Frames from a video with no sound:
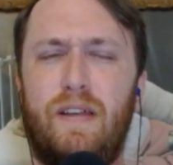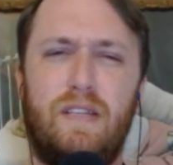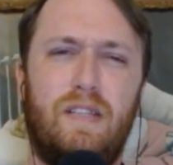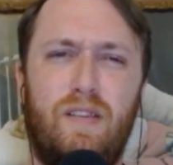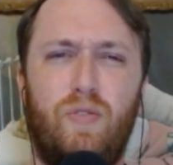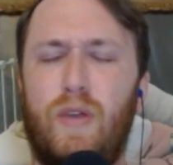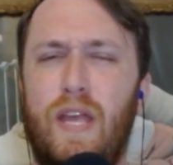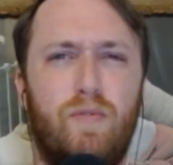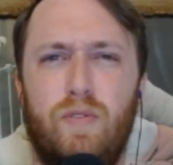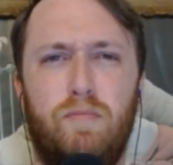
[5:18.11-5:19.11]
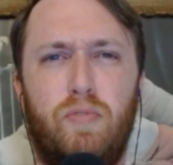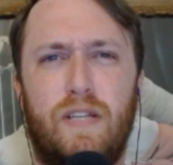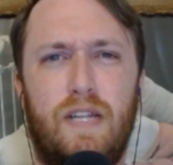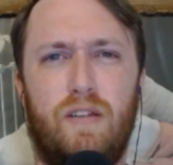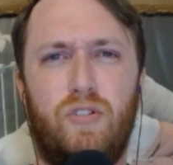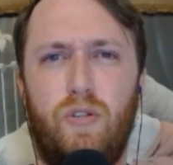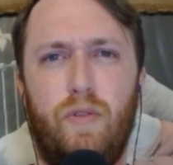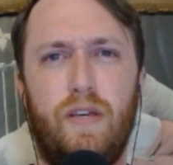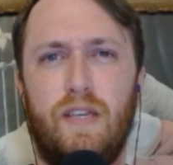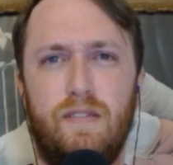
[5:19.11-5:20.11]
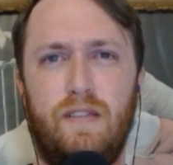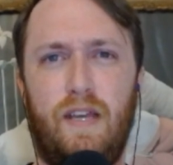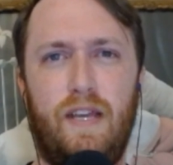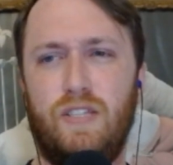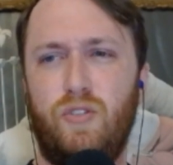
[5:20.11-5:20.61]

Eh, you can't really break down a show like NCIS.